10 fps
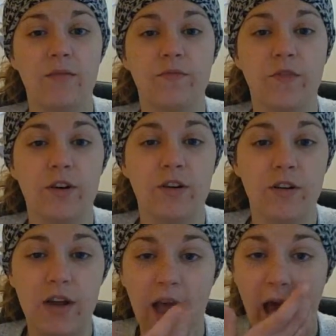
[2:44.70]

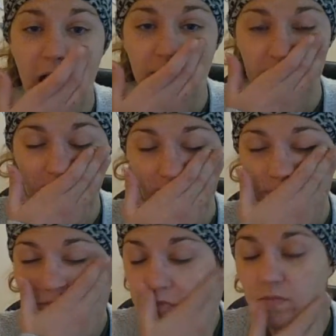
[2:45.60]
for having
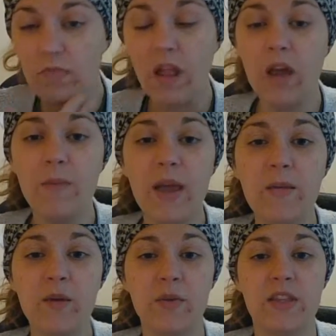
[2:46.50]
a
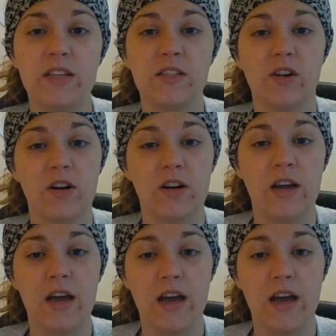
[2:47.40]
baby with these certain